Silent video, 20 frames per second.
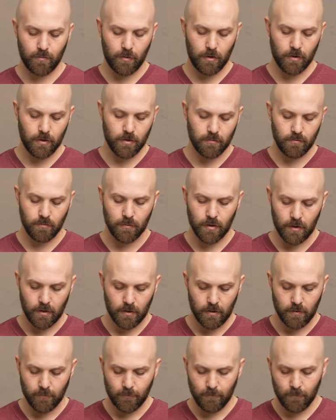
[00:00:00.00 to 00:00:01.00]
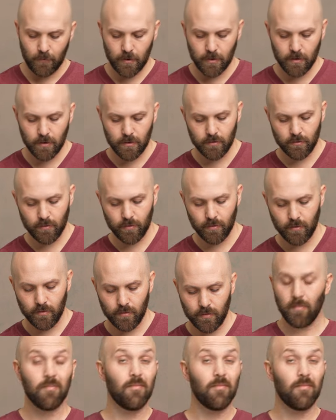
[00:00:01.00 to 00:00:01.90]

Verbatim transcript: button, it fires,